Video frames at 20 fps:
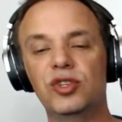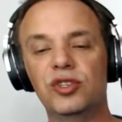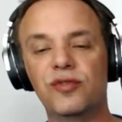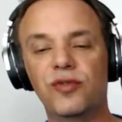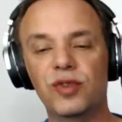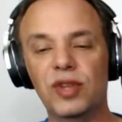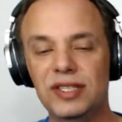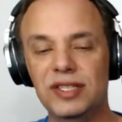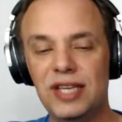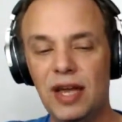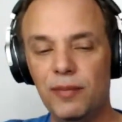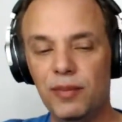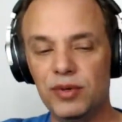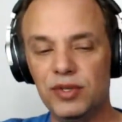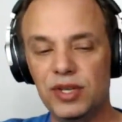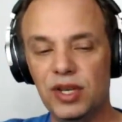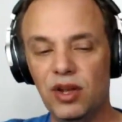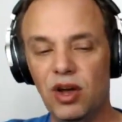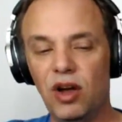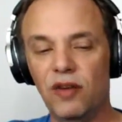for the
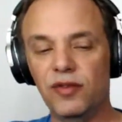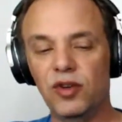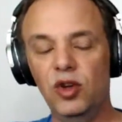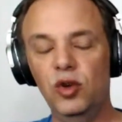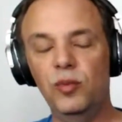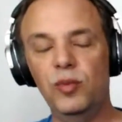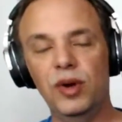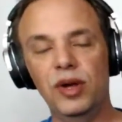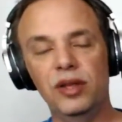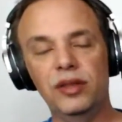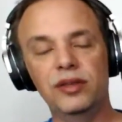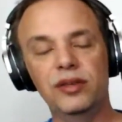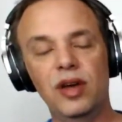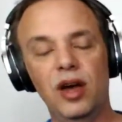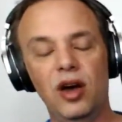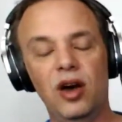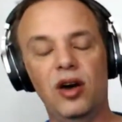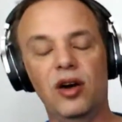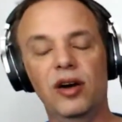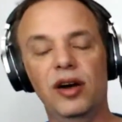10% off coupon
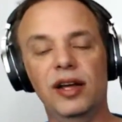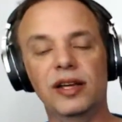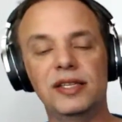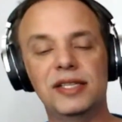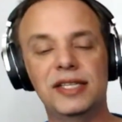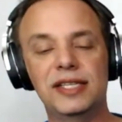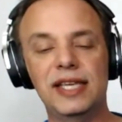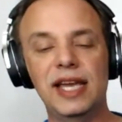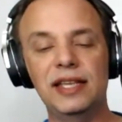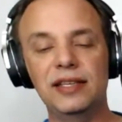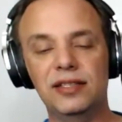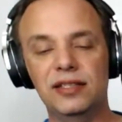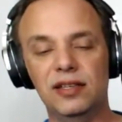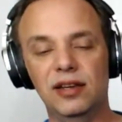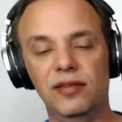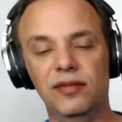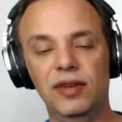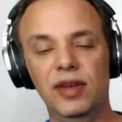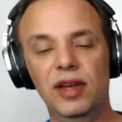are extensive.